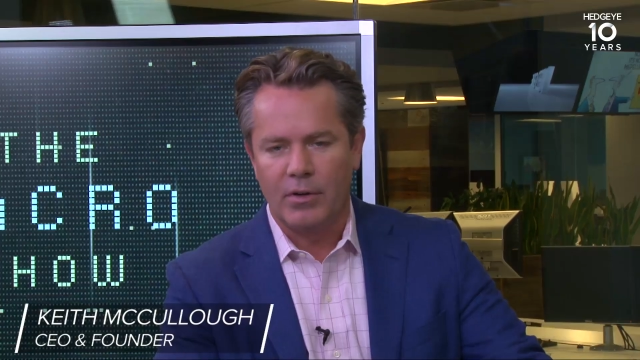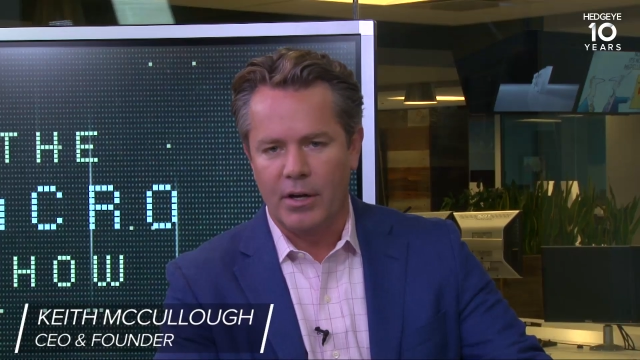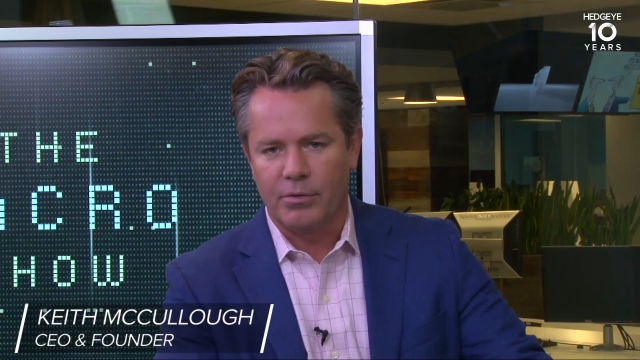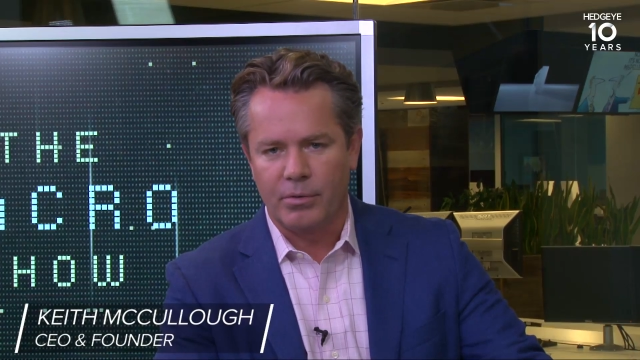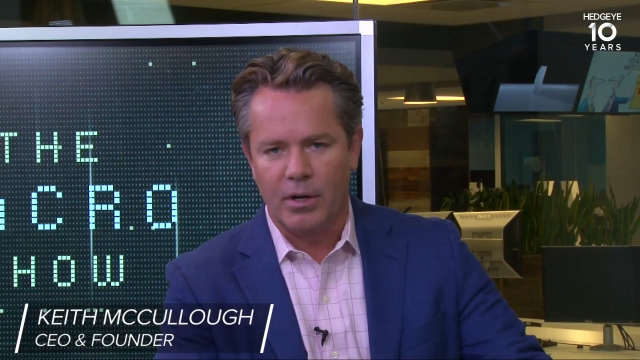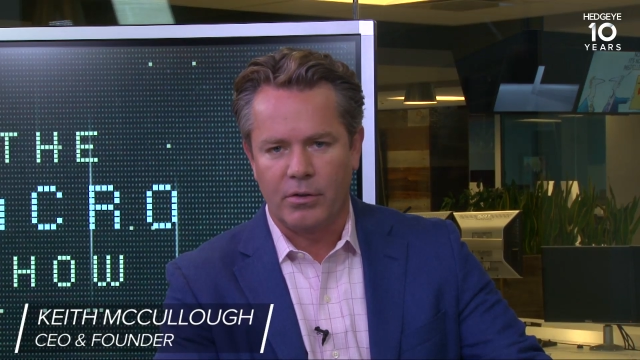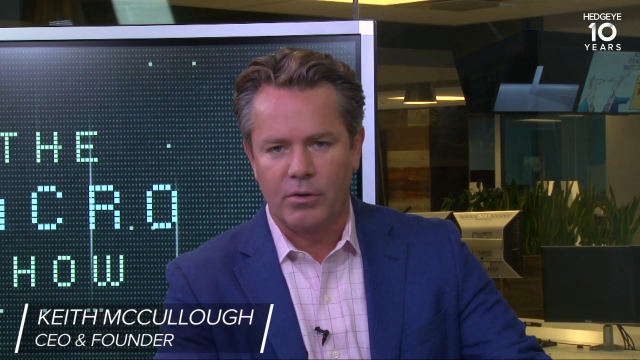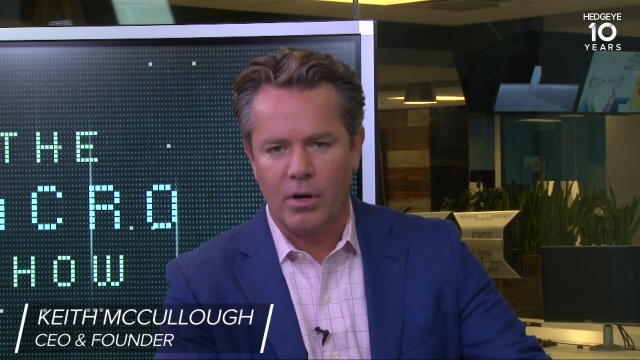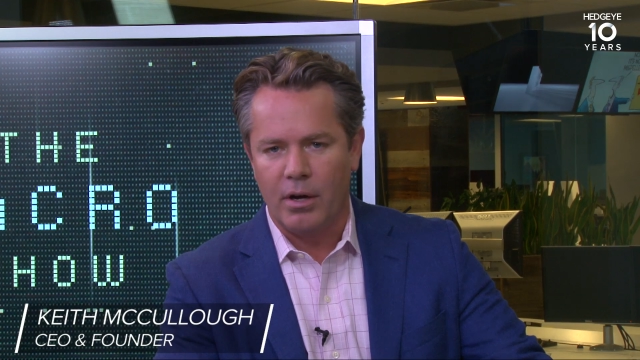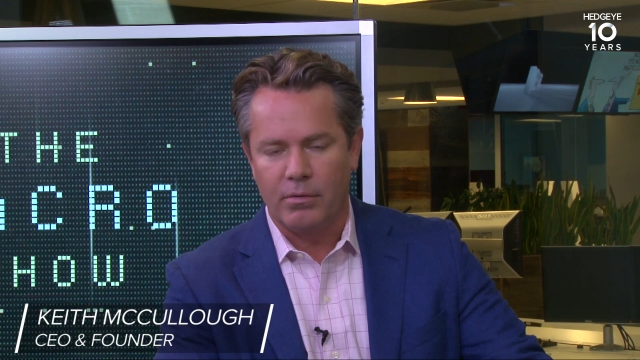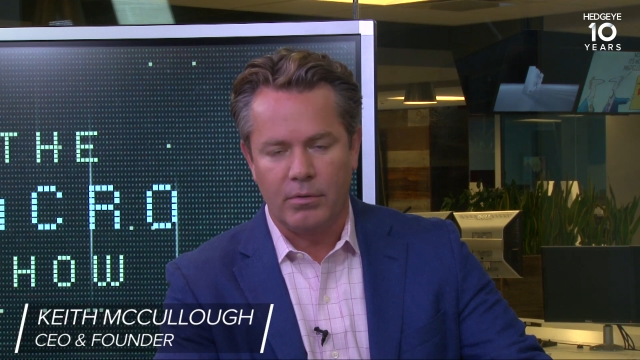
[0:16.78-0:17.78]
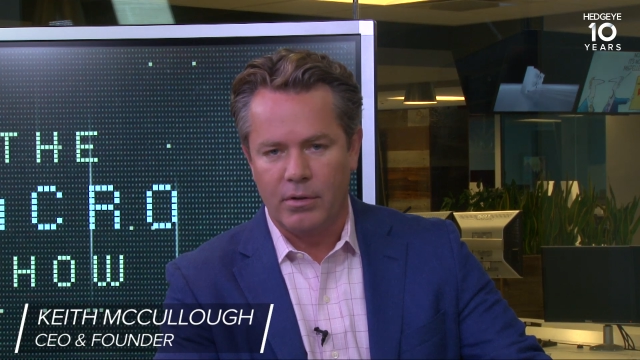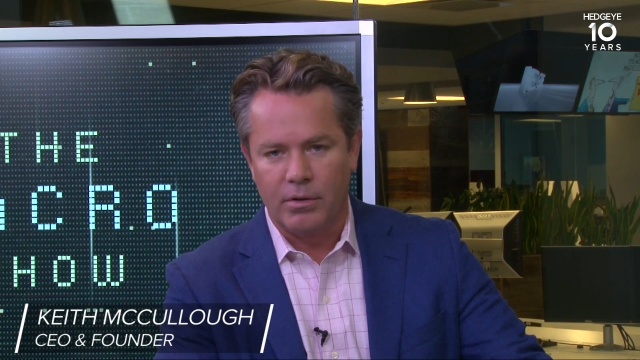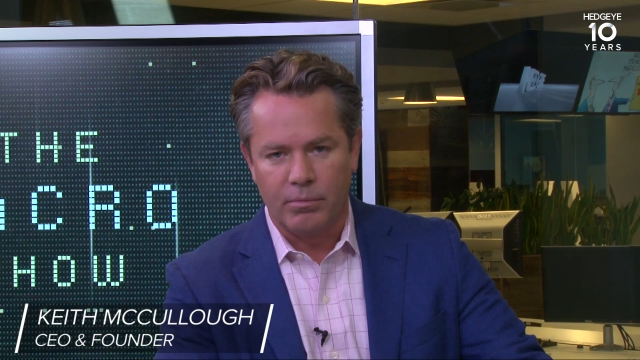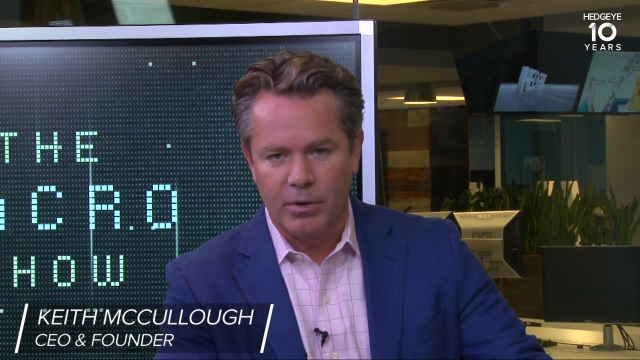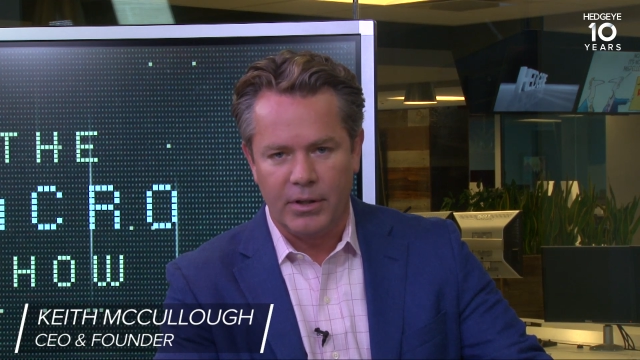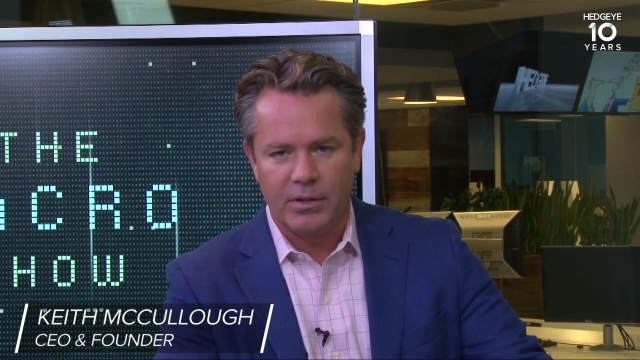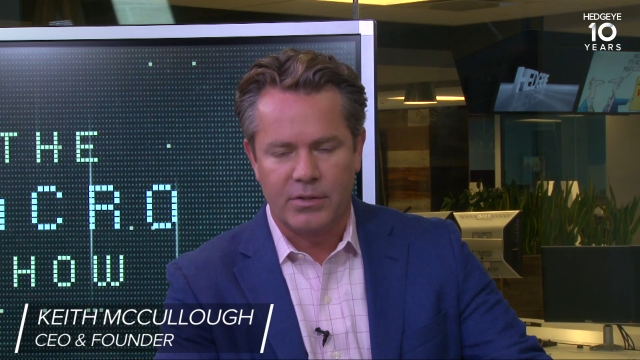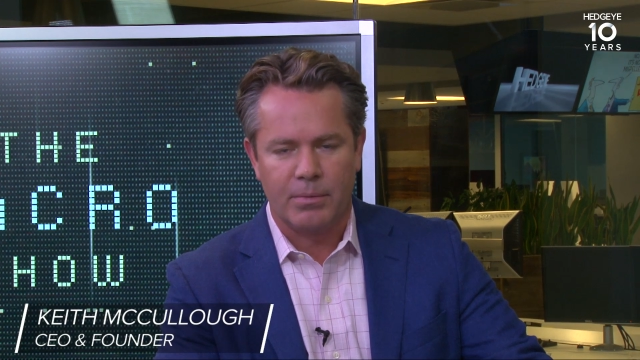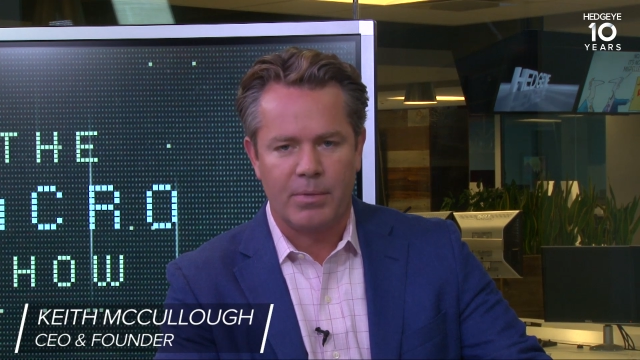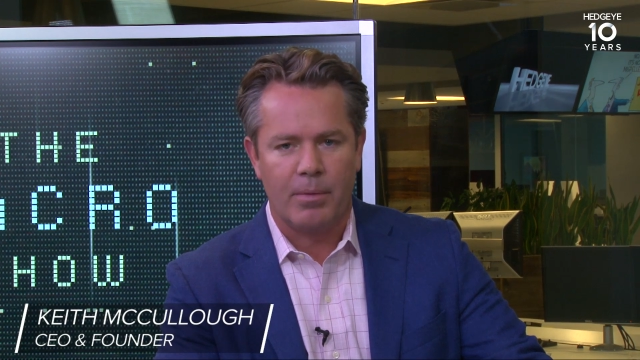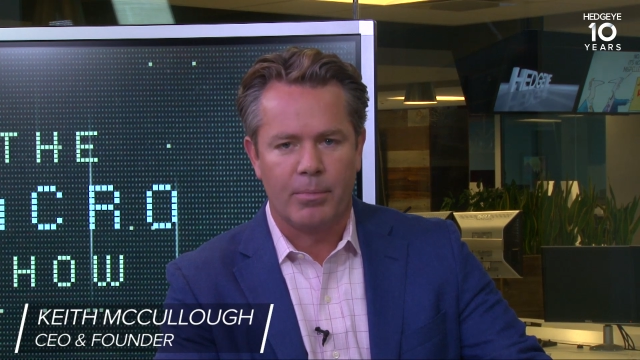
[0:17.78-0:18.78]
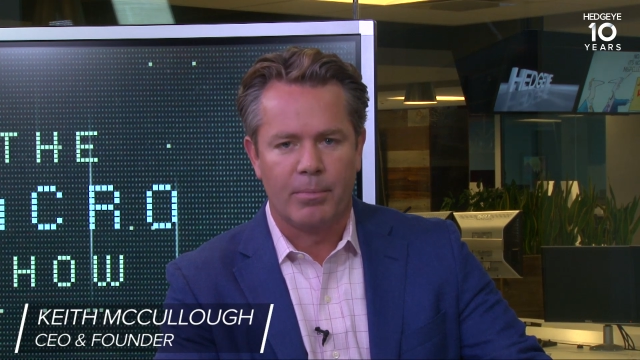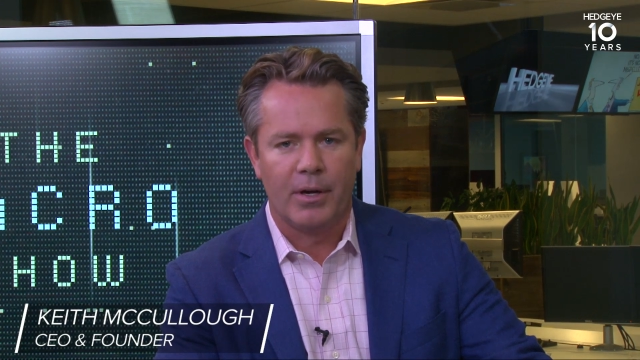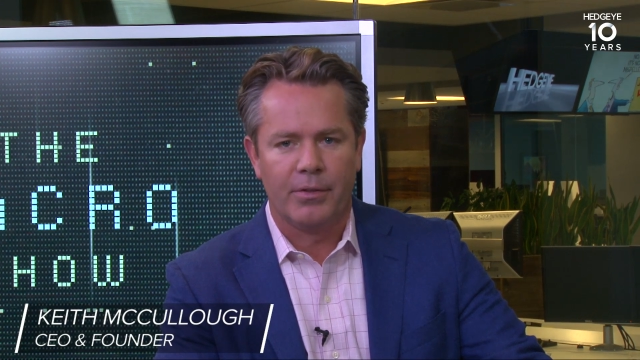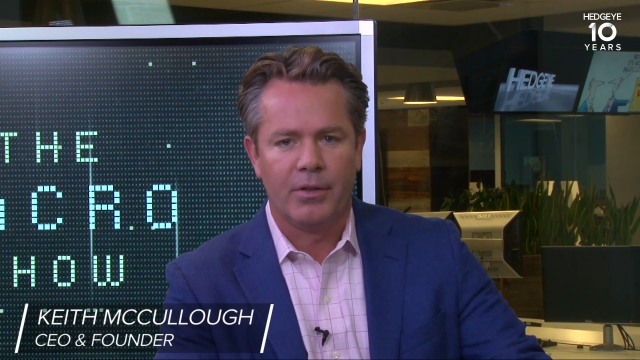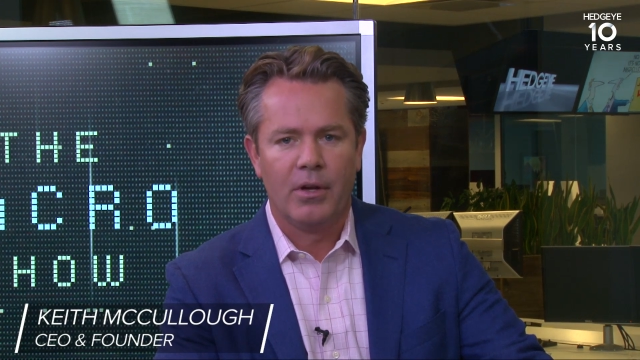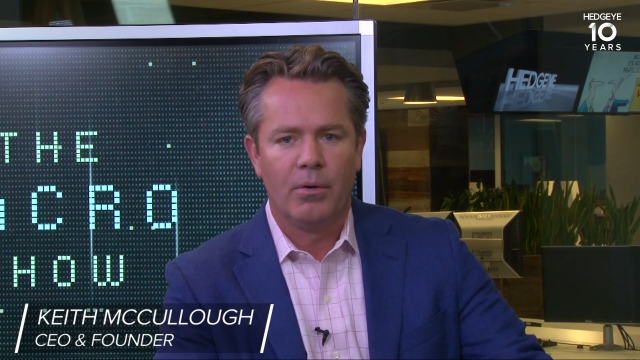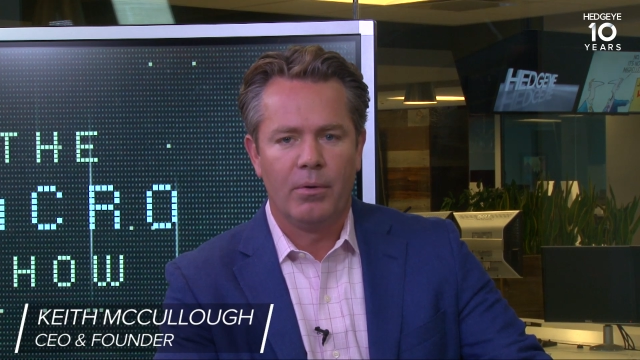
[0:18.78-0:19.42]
you've gone throughout uh, the, really the September month,